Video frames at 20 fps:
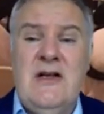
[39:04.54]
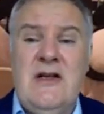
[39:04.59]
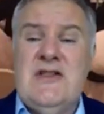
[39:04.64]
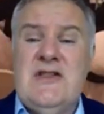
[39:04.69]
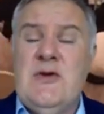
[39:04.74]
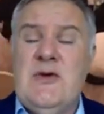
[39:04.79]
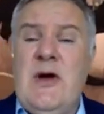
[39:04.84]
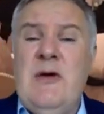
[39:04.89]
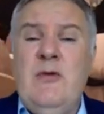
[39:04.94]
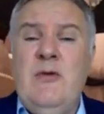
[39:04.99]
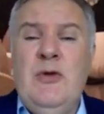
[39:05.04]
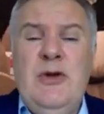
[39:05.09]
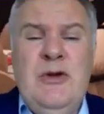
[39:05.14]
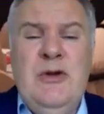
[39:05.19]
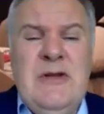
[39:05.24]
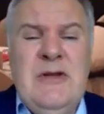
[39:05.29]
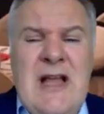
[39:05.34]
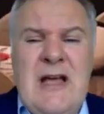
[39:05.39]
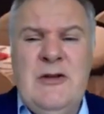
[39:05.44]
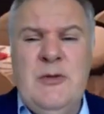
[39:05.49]
So I
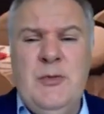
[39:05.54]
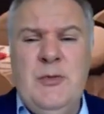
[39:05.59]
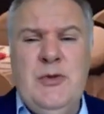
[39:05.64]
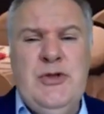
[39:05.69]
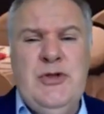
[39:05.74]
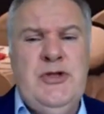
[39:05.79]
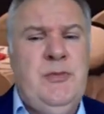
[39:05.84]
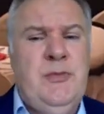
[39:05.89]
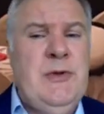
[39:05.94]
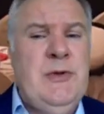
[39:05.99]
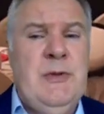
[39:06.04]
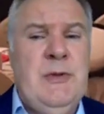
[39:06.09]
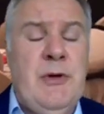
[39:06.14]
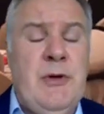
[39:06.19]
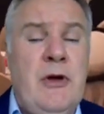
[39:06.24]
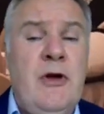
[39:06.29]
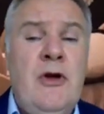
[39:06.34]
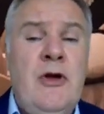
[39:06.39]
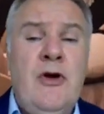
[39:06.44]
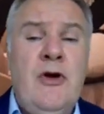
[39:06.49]
wouldn't like to push the
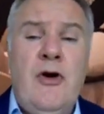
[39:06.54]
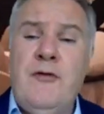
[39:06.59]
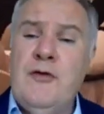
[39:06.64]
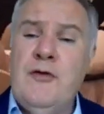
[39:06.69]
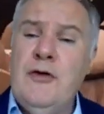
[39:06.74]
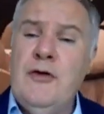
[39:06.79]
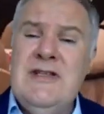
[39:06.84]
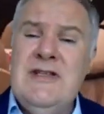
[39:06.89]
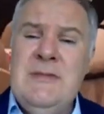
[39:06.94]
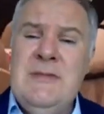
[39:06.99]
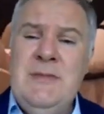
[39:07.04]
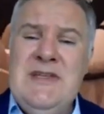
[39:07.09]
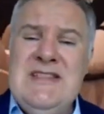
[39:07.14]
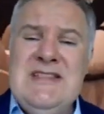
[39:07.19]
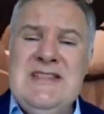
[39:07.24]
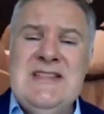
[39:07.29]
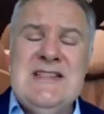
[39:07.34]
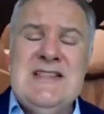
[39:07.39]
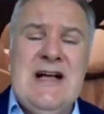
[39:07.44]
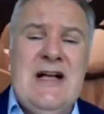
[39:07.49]
people. Of course, the
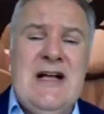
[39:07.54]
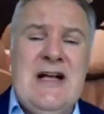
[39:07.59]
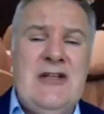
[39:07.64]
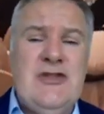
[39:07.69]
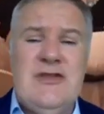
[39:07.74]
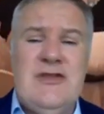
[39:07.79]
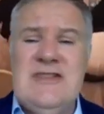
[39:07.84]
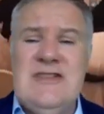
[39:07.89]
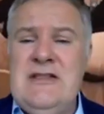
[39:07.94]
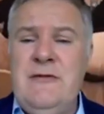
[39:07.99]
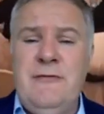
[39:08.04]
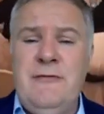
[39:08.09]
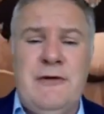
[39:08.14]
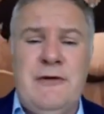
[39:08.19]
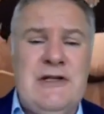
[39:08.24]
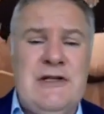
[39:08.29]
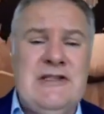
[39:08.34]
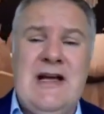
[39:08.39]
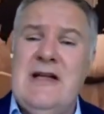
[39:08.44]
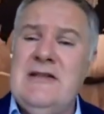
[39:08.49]
business culture is
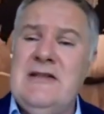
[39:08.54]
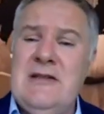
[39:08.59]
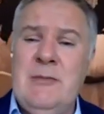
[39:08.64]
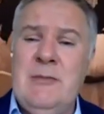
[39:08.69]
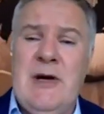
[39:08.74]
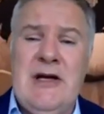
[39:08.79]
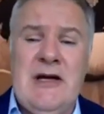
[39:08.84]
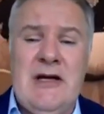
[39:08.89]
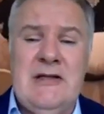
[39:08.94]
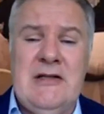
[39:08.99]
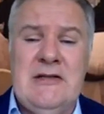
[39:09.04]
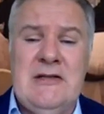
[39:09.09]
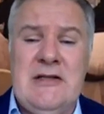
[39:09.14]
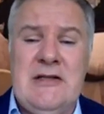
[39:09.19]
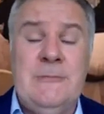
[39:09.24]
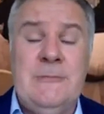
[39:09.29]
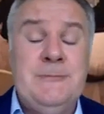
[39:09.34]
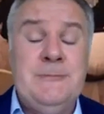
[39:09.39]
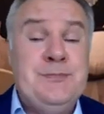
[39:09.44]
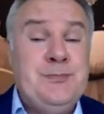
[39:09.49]
different country by
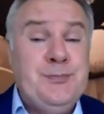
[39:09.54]
country.